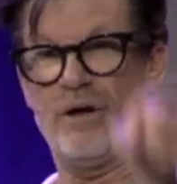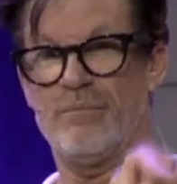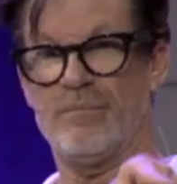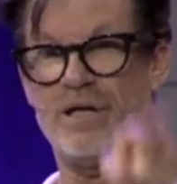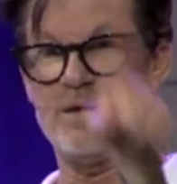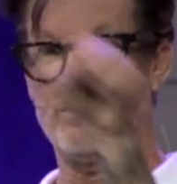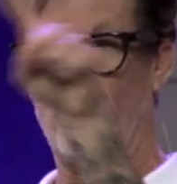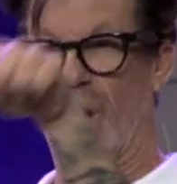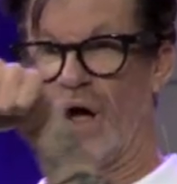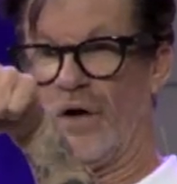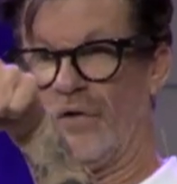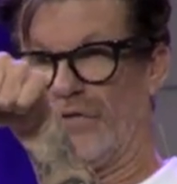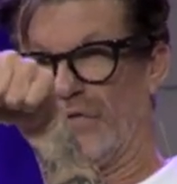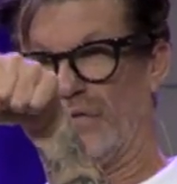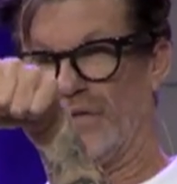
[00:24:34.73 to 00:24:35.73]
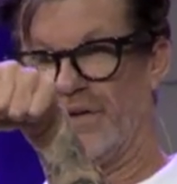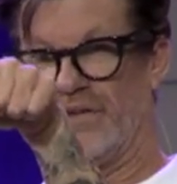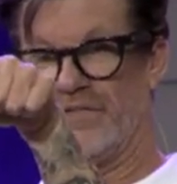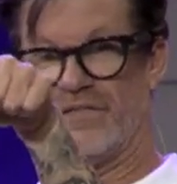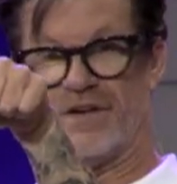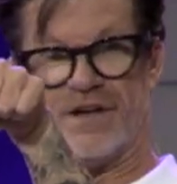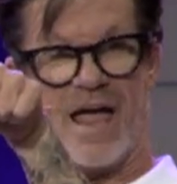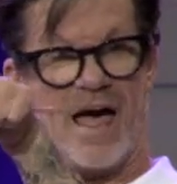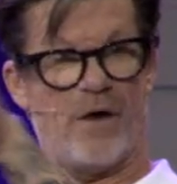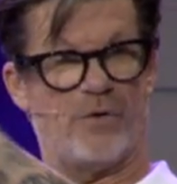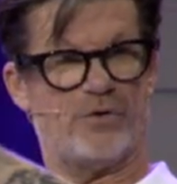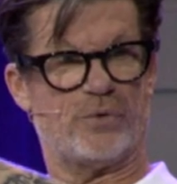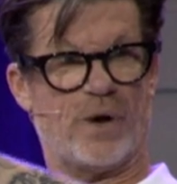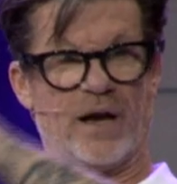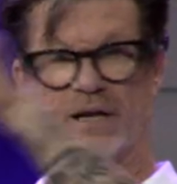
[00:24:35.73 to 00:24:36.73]
Meanwhile, the now
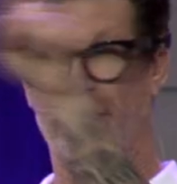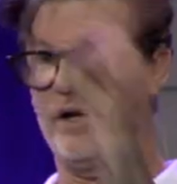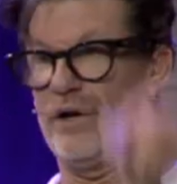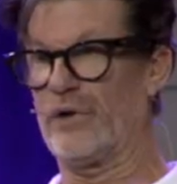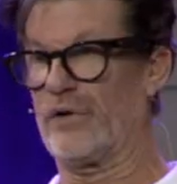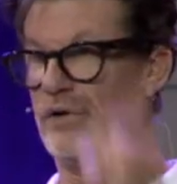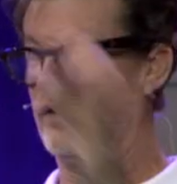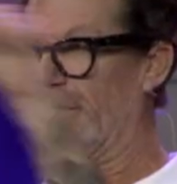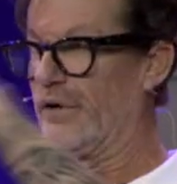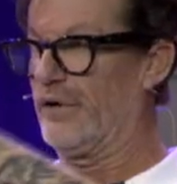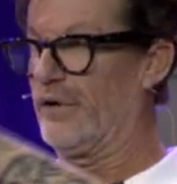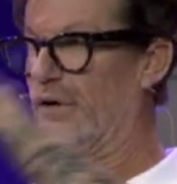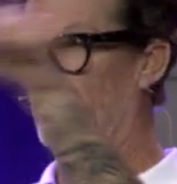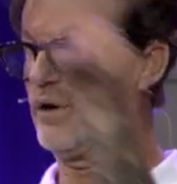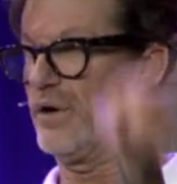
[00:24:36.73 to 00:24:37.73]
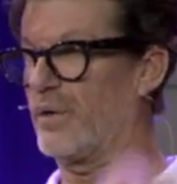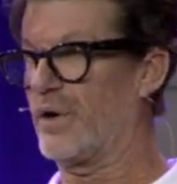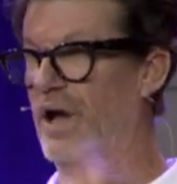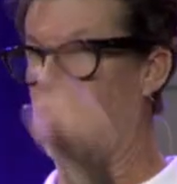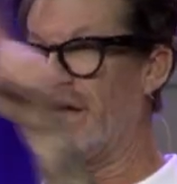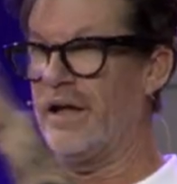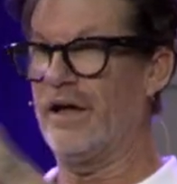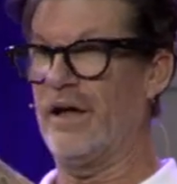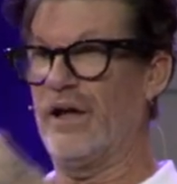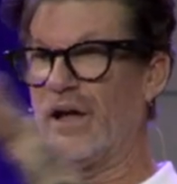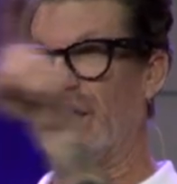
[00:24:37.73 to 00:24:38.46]
is right here. Mm. Okay?